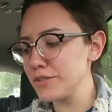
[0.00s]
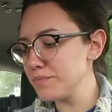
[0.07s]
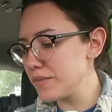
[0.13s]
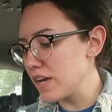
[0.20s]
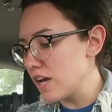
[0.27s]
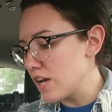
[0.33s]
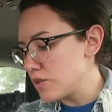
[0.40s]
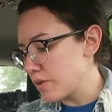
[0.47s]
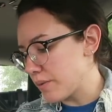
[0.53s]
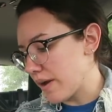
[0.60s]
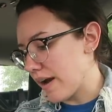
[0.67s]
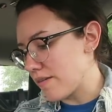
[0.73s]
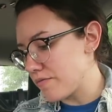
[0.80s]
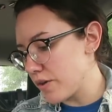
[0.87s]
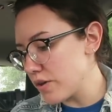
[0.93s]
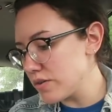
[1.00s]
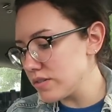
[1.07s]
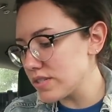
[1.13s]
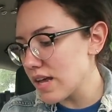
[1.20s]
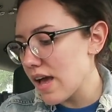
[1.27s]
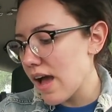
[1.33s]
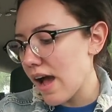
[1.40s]
to. So anyway, I have
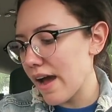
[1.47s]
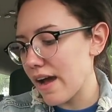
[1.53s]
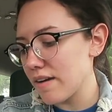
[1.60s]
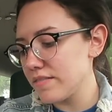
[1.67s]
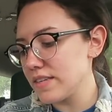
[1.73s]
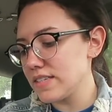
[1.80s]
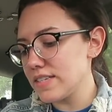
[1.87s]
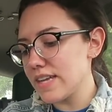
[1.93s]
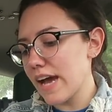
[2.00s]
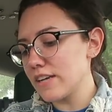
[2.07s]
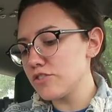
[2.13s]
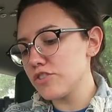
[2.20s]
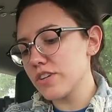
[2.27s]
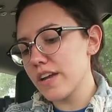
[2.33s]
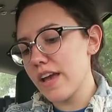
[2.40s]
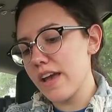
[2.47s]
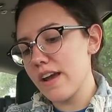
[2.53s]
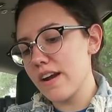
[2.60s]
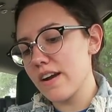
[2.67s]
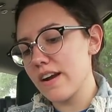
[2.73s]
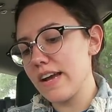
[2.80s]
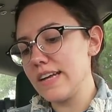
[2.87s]
those. I have these
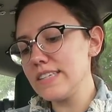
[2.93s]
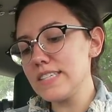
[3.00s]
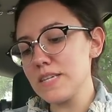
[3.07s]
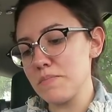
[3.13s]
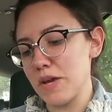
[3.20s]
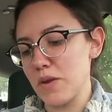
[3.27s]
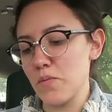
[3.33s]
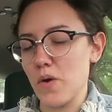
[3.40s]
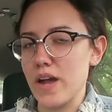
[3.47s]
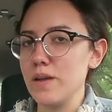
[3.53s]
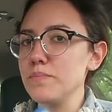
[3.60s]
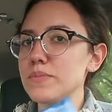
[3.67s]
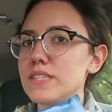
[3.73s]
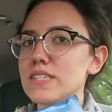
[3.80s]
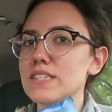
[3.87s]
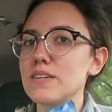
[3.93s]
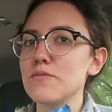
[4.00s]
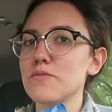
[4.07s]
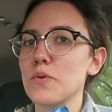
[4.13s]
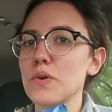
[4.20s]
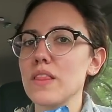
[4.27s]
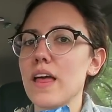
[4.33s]
NatureCare Intimate wipes
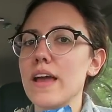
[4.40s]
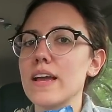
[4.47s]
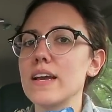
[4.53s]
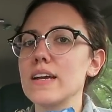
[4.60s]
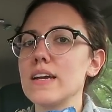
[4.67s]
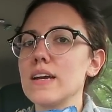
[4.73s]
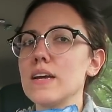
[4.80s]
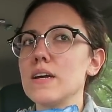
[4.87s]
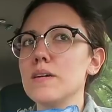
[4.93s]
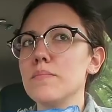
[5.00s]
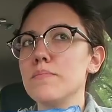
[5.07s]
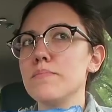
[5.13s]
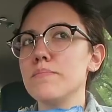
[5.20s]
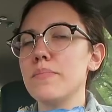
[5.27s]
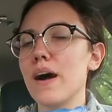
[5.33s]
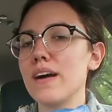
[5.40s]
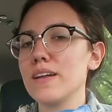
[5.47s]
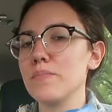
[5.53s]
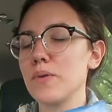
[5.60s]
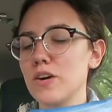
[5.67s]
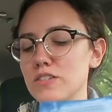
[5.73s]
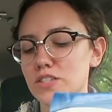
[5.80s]
for like
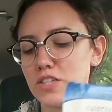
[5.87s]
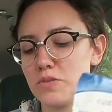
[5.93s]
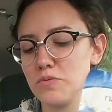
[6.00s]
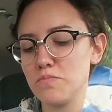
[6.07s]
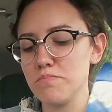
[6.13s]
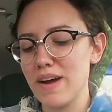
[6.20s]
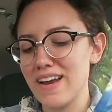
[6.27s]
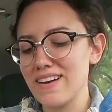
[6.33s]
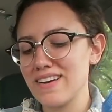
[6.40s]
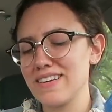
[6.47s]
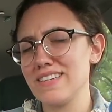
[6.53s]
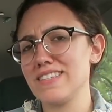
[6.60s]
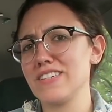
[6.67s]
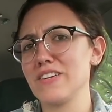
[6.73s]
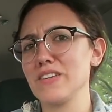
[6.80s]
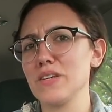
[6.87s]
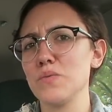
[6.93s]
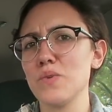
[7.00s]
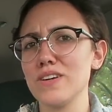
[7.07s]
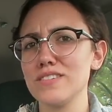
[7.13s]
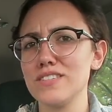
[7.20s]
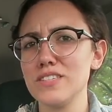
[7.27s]
body parts that you might not
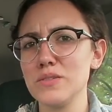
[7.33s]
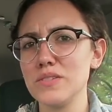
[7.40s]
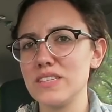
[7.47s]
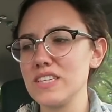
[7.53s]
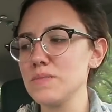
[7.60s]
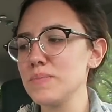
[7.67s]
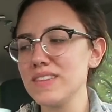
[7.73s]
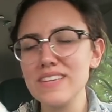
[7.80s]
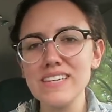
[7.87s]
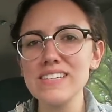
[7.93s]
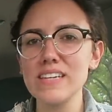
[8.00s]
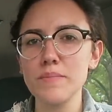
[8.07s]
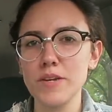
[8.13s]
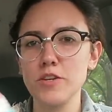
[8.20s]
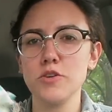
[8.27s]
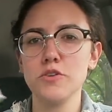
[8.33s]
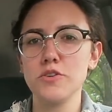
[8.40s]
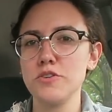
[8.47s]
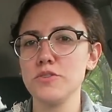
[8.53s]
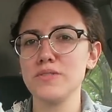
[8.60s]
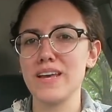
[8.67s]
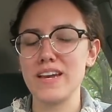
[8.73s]
necessarily want to use this, but these, I mean, you
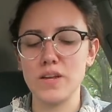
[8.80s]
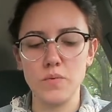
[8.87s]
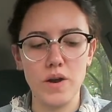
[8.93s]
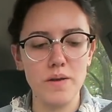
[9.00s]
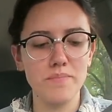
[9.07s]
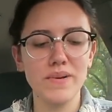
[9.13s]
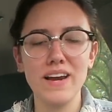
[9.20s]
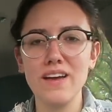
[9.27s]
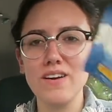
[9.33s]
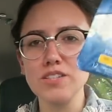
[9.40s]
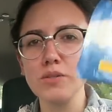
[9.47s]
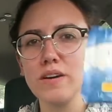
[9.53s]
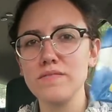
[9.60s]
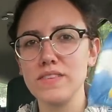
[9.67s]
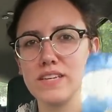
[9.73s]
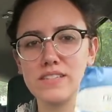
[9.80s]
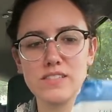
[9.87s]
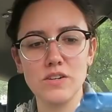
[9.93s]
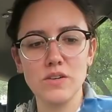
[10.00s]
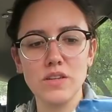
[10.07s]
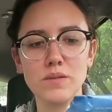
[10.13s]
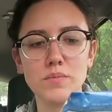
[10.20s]
can use anywhere. But I also have these,
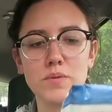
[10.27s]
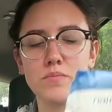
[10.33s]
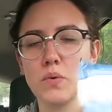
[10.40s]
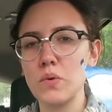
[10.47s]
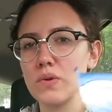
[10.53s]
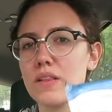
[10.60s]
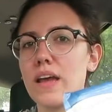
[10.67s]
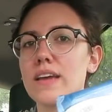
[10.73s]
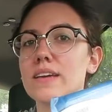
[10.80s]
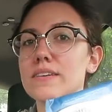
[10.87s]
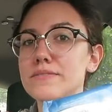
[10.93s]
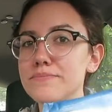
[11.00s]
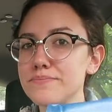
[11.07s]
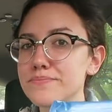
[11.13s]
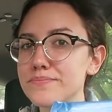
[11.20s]
they're a little bit more like,